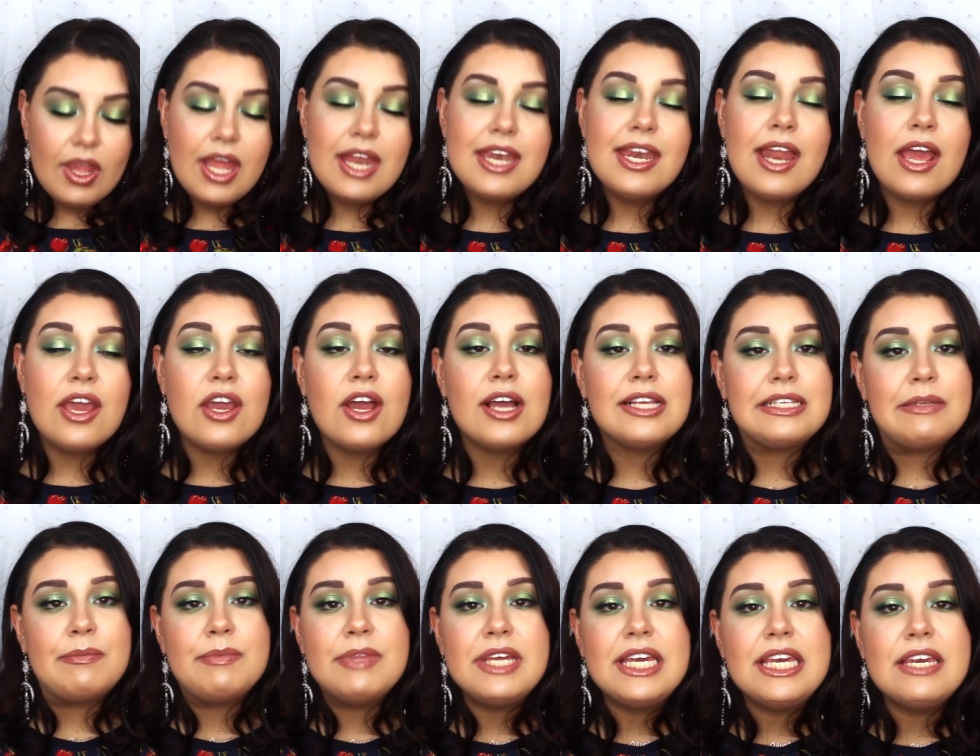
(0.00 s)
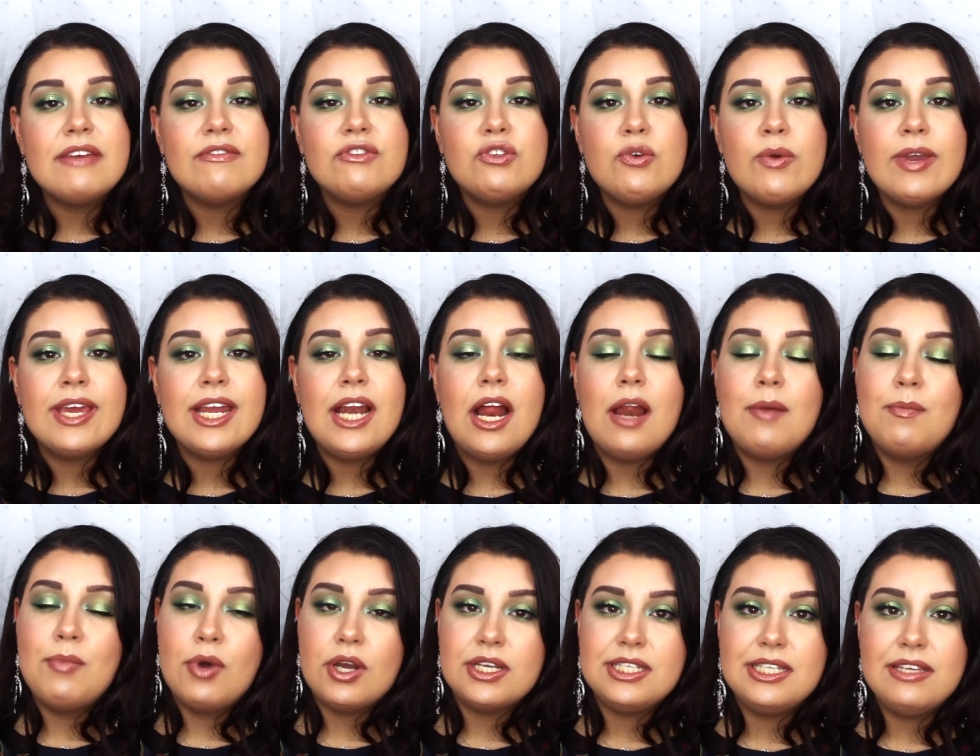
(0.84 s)
Now you guys, I'm thinking of doing an
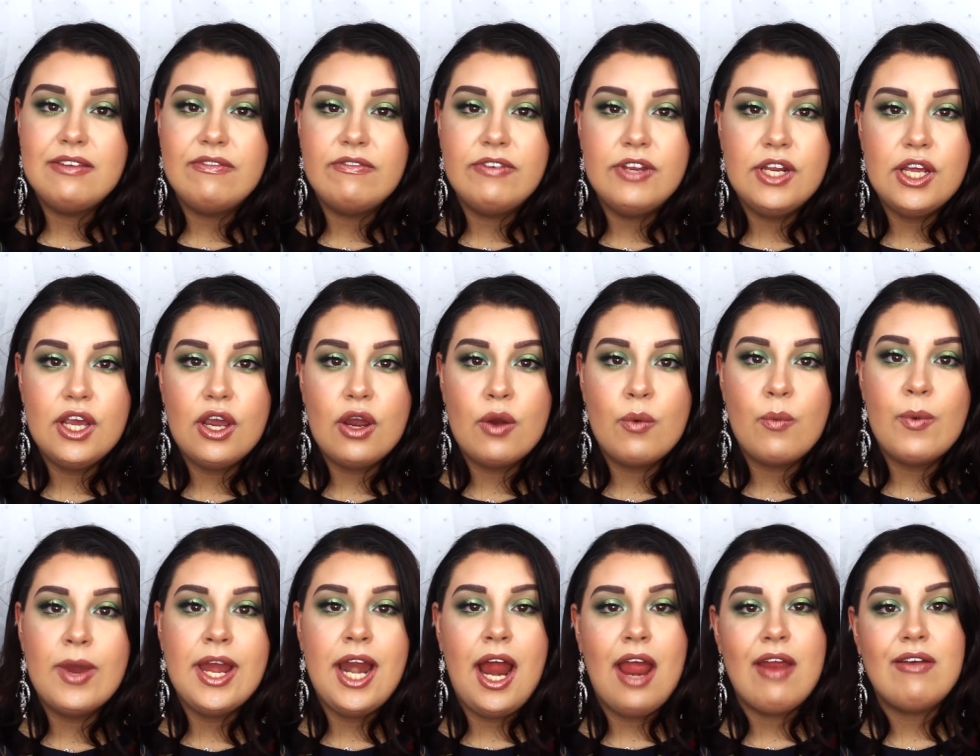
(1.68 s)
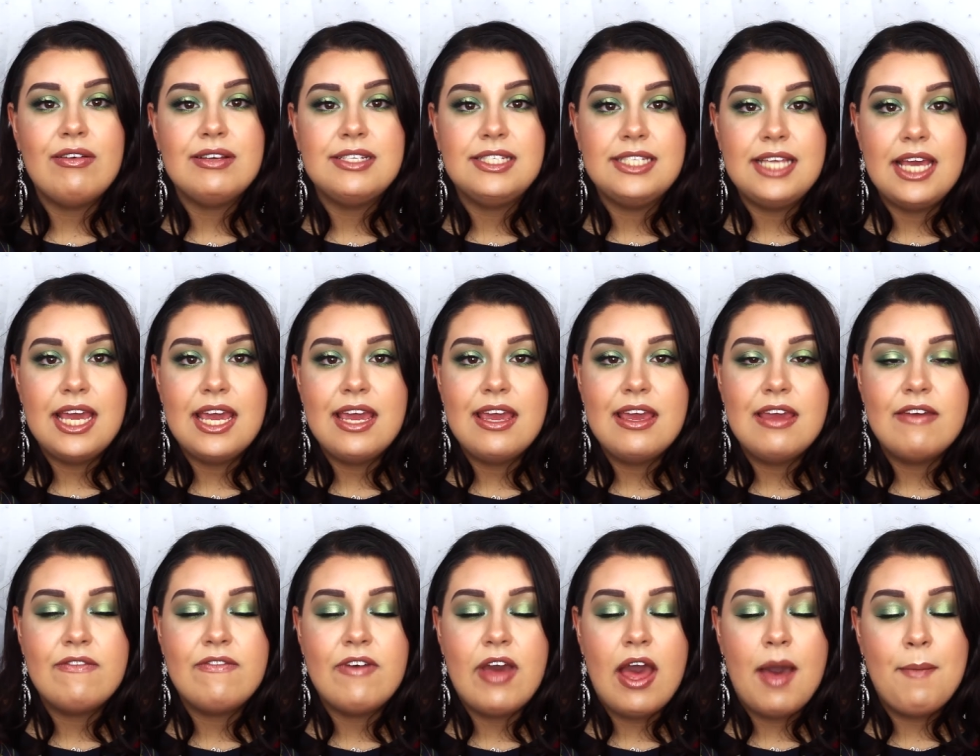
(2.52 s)
unboxing video when I
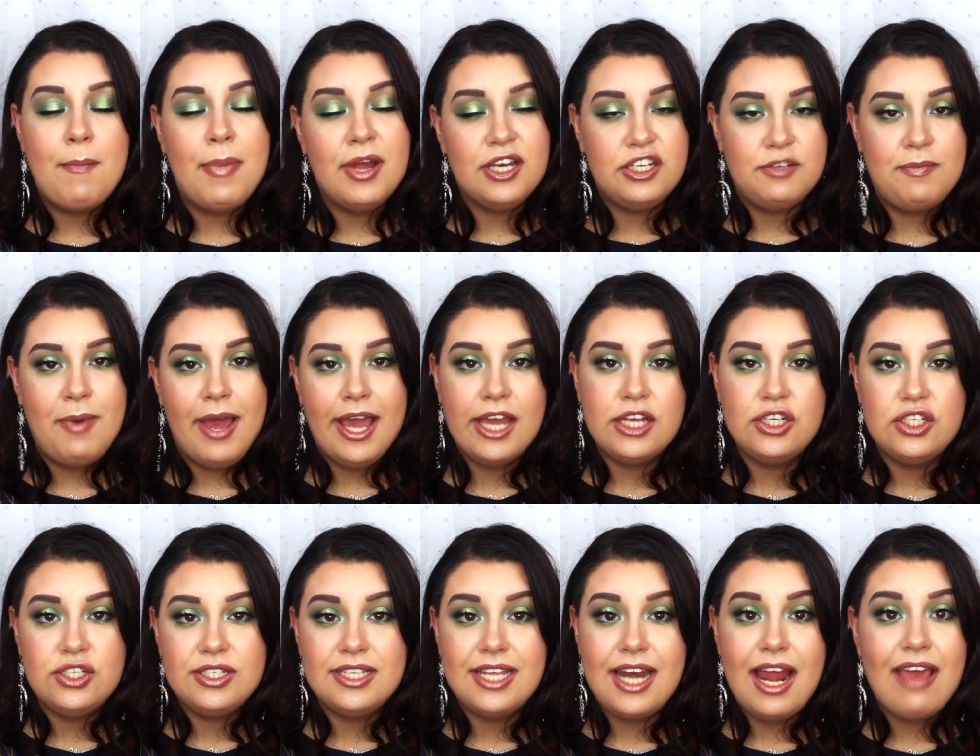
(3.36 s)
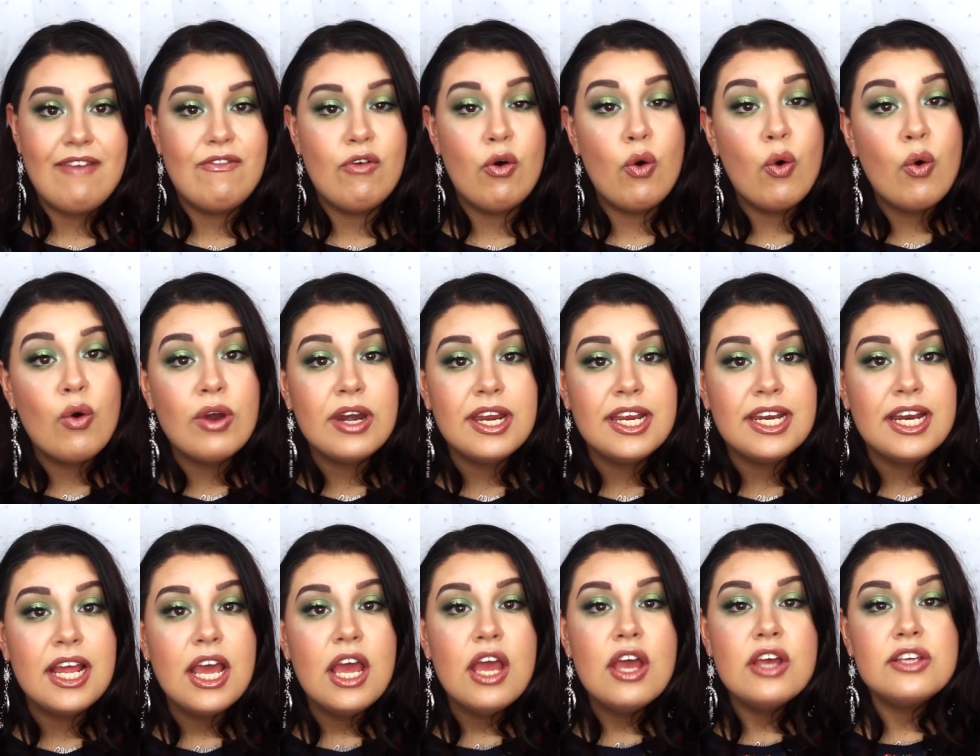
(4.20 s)
receive a bunch of packages that I've
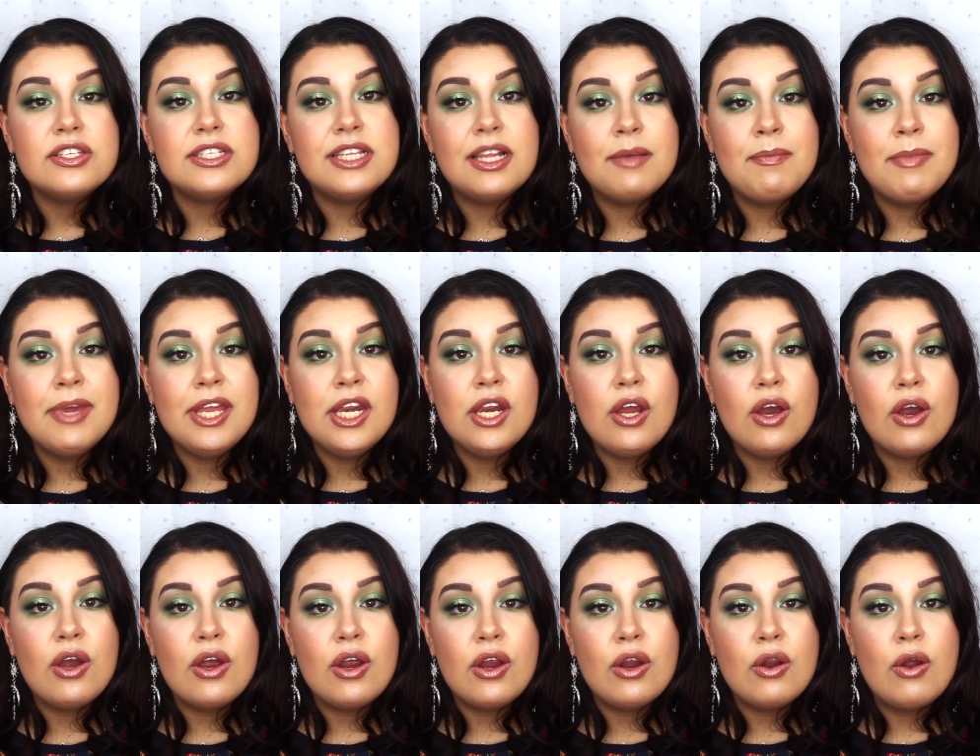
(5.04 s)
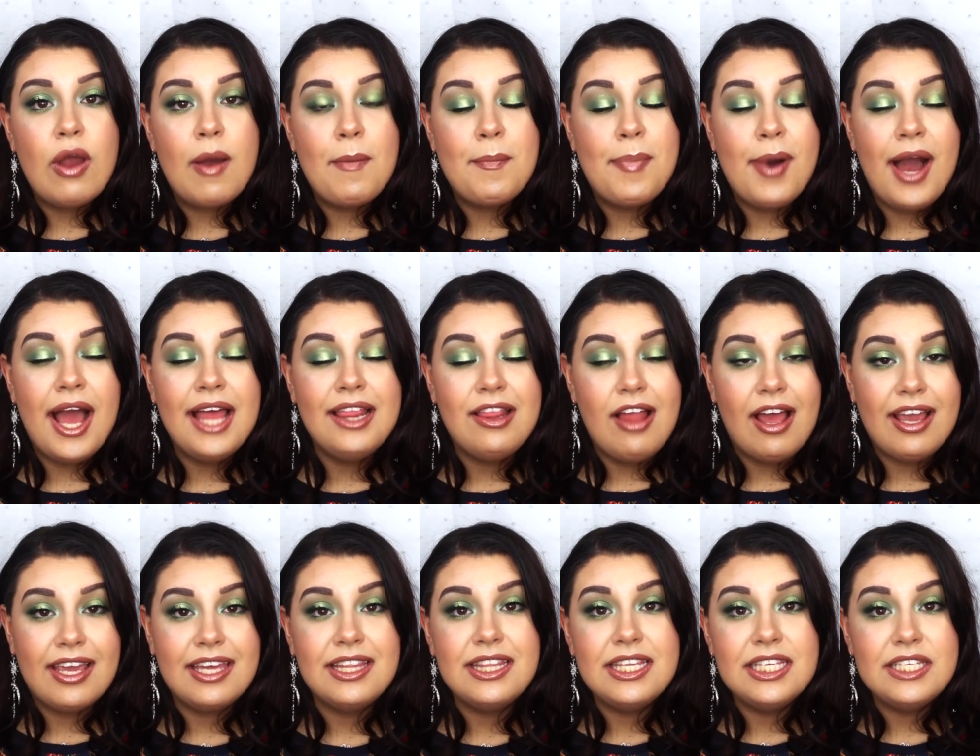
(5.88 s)
ordered. So let me know by
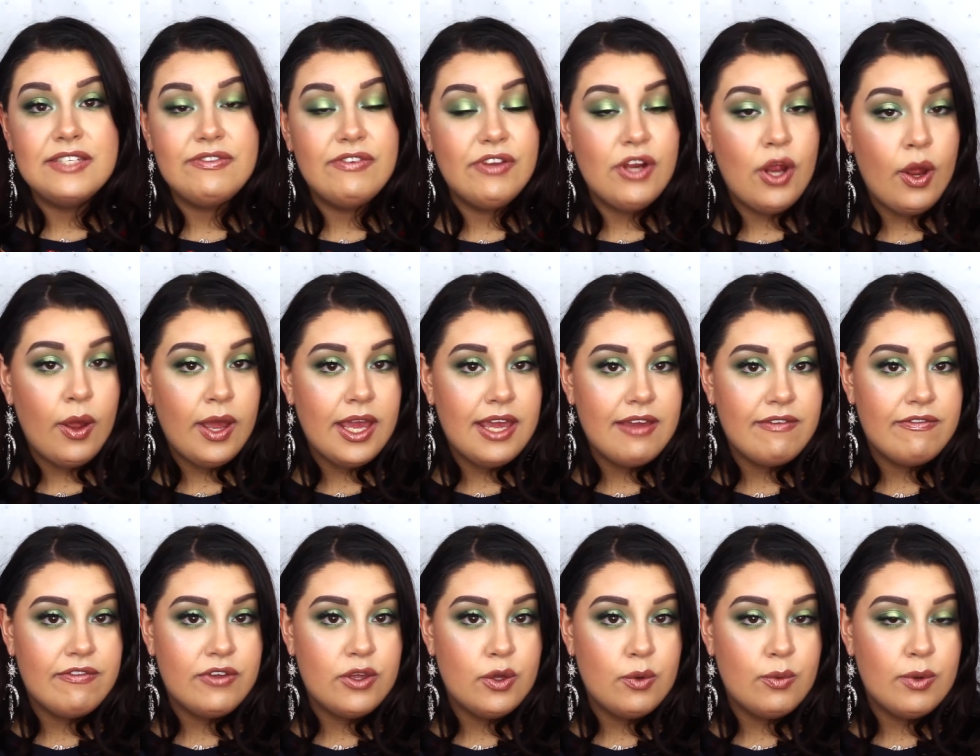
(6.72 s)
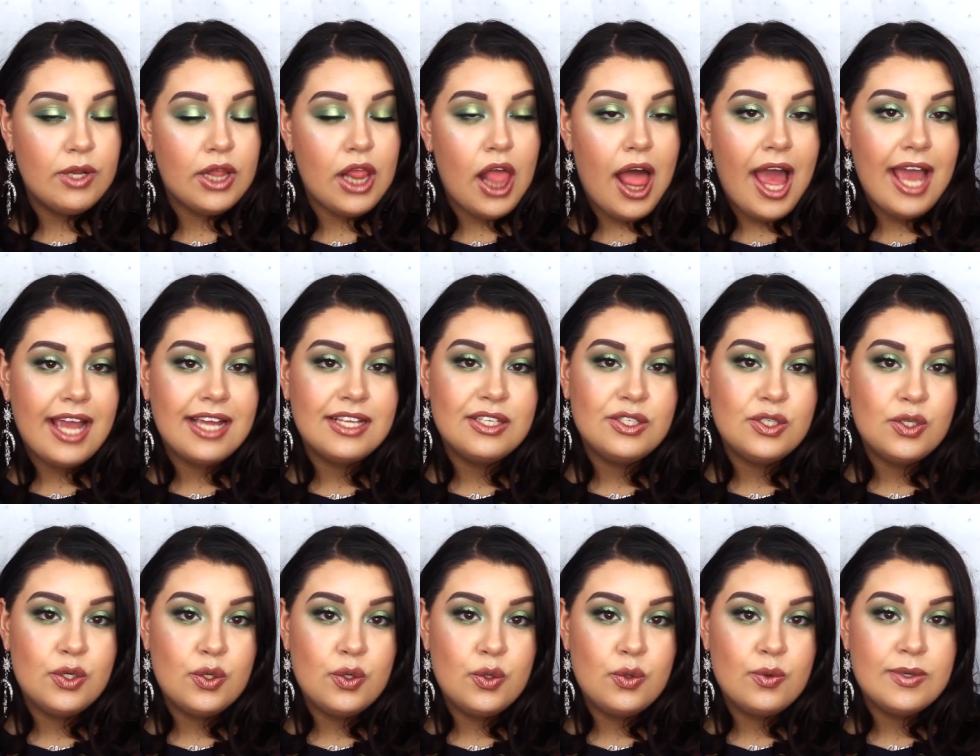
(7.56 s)
liking this video if you would like
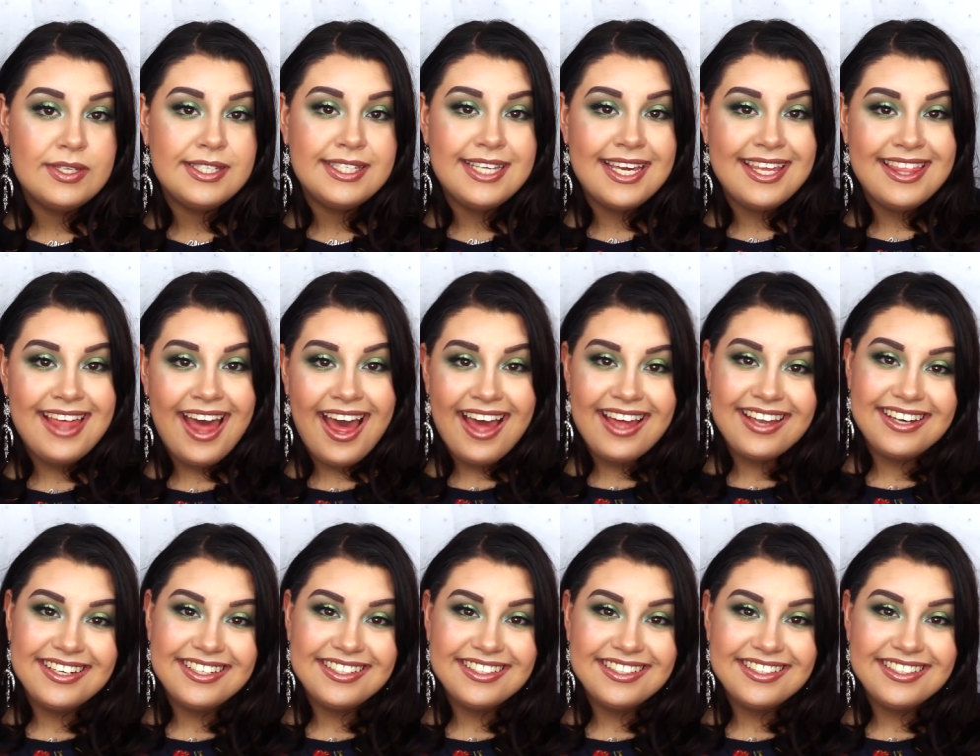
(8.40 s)
to see that.